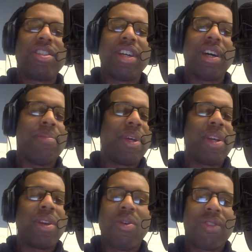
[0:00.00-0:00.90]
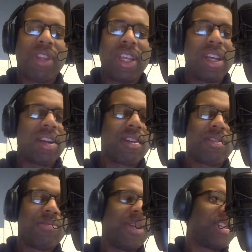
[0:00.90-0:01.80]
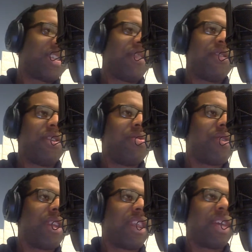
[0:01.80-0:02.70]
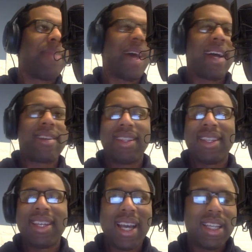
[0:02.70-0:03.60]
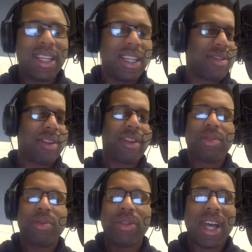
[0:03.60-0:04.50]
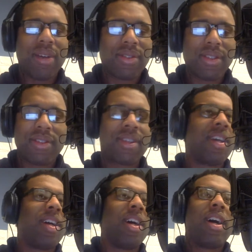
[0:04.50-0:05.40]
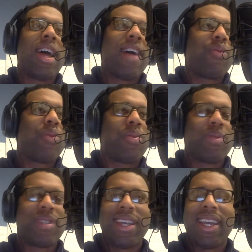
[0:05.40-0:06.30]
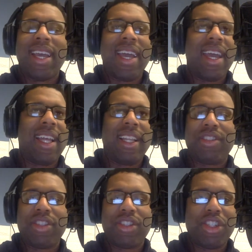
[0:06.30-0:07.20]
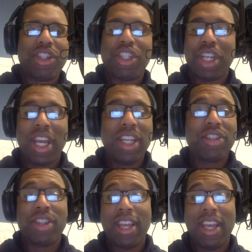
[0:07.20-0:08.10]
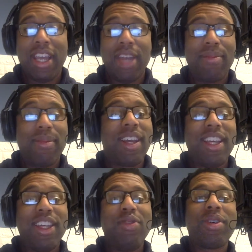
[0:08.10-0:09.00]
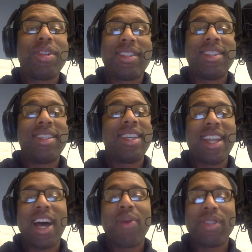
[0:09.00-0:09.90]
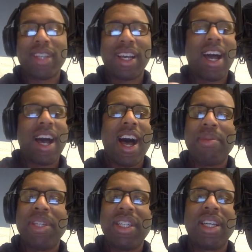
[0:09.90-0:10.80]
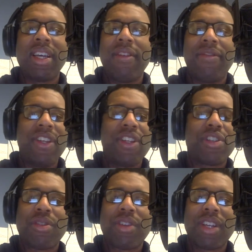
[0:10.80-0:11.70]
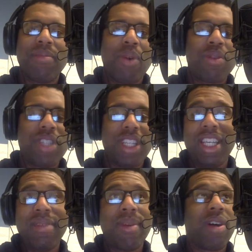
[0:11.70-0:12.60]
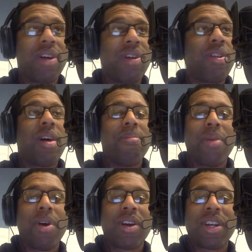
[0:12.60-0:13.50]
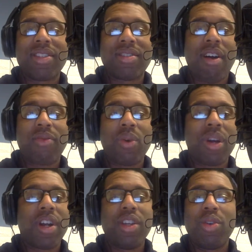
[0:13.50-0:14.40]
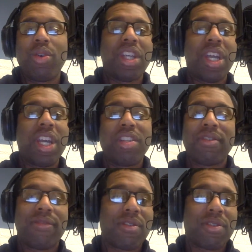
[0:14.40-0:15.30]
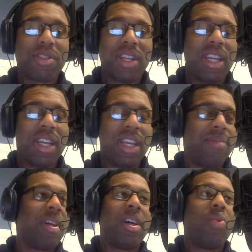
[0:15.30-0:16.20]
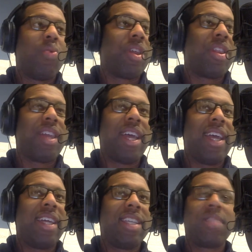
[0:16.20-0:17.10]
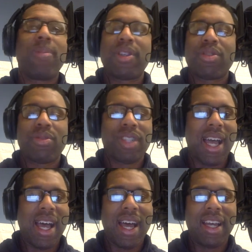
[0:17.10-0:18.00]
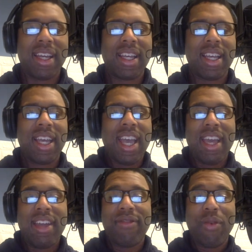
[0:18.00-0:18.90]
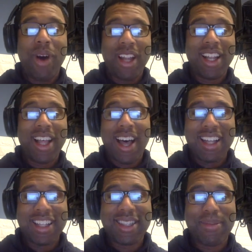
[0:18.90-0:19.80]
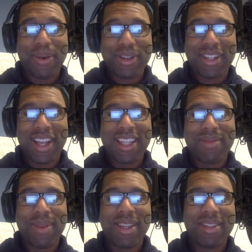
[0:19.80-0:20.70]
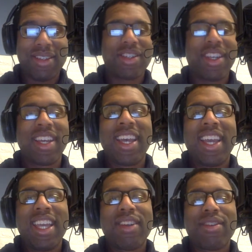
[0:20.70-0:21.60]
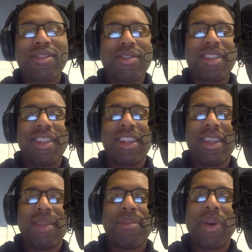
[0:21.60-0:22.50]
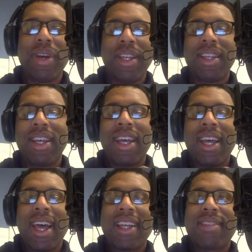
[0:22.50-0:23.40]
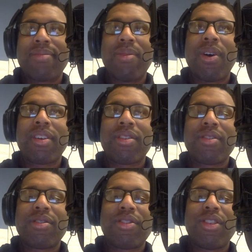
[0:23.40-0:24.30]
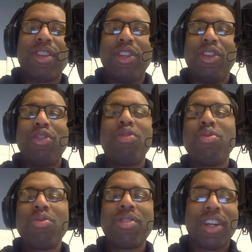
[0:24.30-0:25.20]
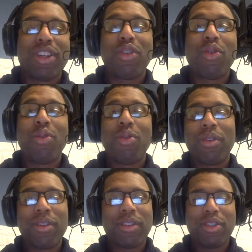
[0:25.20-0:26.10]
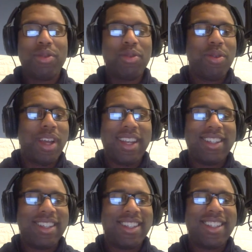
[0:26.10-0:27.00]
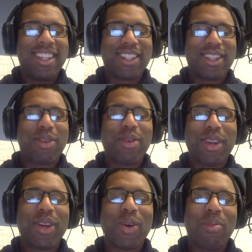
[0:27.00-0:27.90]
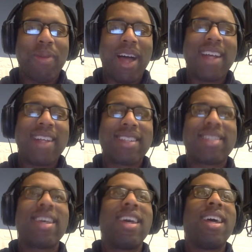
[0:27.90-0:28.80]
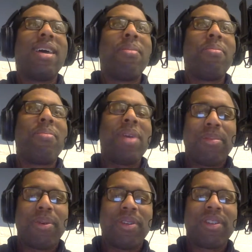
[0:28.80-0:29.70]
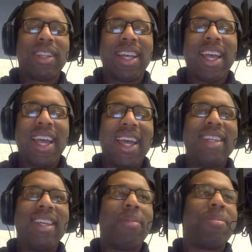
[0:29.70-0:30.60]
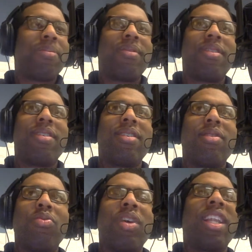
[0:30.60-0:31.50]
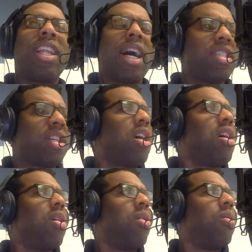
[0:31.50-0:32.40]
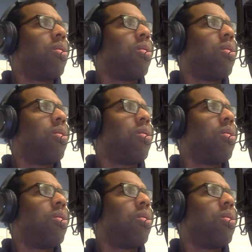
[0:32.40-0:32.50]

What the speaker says: a bit over the years because if you can think back to the 90s, early 2000s, everyone was saying, hey, let's just change the name. You can see it now. It's a common feature in most email marketing software. You can change the first name with a special tag. And voila, it's a personalized message. Here's the point. As marketers use a tool to this critical mass, people end up realizing, oh,